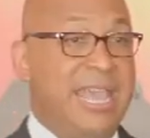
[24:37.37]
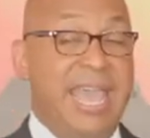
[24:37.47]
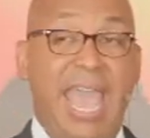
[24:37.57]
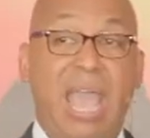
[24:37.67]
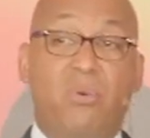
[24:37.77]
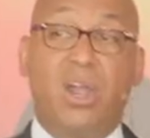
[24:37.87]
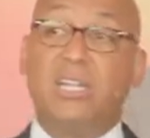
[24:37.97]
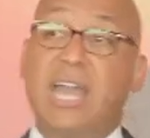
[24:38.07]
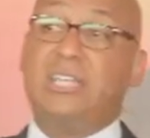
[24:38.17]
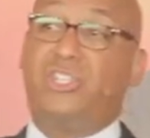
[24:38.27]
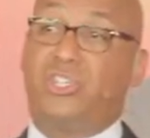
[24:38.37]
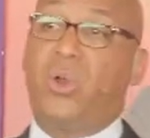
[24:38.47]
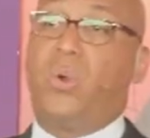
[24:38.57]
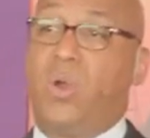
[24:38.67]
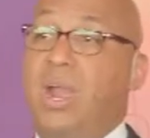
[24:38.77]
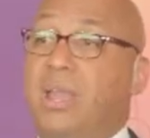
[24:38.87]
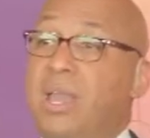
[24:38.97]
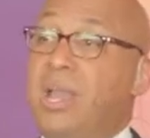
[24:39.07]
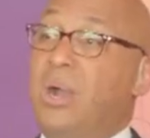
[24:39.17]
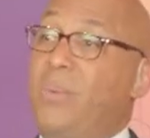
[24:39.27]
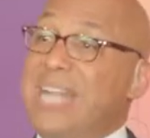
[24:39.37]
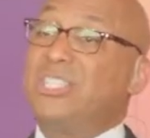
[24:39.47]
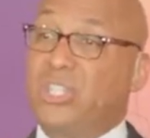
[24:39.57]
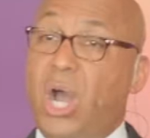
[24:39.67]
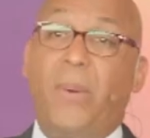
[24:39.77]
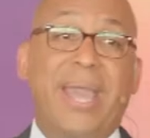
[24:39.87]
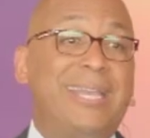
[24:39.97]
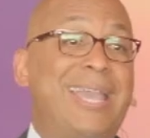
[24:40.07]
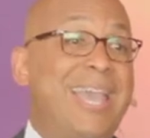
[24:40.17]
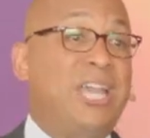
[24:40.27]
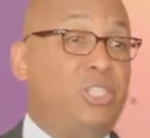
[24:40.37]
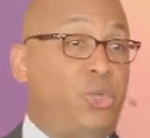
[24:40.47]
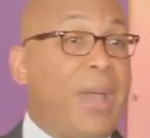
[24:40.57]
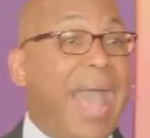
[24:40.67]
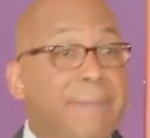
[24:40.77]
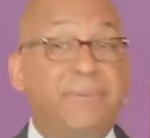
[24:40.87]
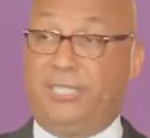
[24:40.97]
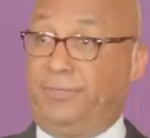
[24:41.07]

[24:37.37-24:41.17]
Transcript: And we're not sure what's going to happen.